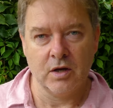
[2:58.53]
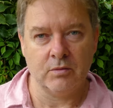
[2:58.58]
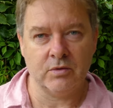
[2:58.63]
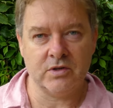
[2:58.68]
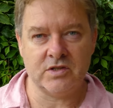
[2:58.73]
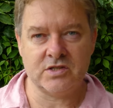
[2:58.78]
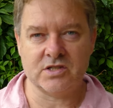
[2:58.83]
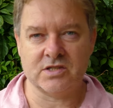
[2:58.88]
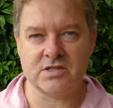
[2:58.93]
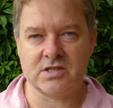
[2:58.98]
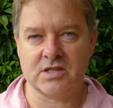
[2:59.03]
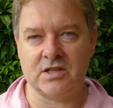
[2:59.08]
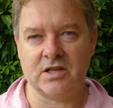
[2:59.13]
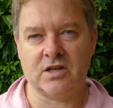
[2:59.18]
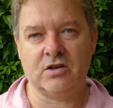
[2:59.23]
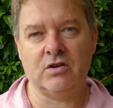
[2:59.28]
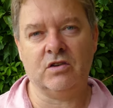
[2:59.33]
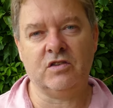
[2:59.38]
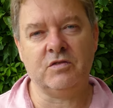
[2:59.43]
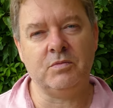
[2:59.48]
which is going to
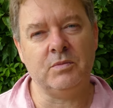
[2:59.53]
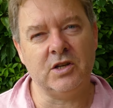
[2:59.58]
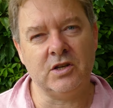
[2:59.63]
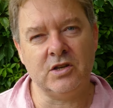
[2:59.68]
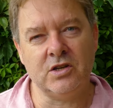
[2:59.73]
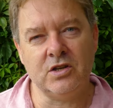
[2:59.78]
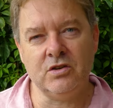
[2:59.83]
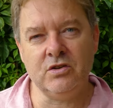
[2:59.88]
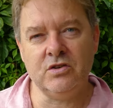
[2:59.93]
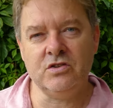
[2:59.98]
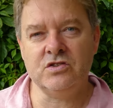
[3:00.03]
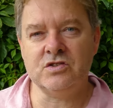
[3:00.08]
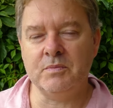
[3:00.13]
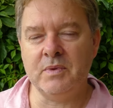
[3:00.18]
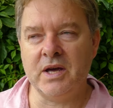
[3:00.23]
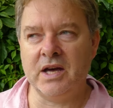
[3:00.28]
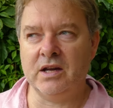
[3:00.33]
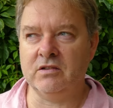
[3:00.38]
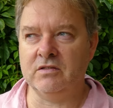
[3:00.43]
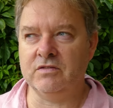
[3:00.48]
cost me a huge
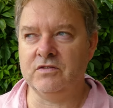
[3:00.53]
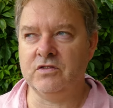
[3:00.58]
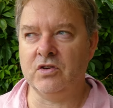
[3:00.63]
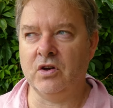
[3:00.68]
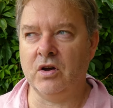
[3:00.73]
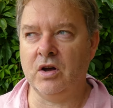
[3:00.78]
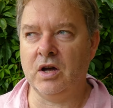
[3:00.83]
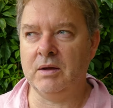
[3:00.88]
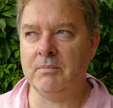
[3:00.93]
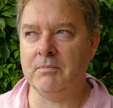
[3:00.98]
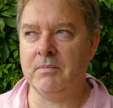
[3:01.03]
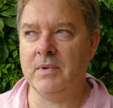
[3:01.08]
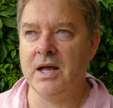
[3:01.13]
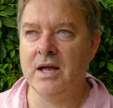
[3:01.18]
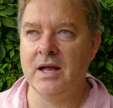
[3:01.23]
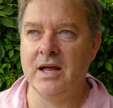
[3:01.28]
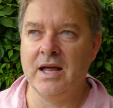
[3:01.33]
amount of time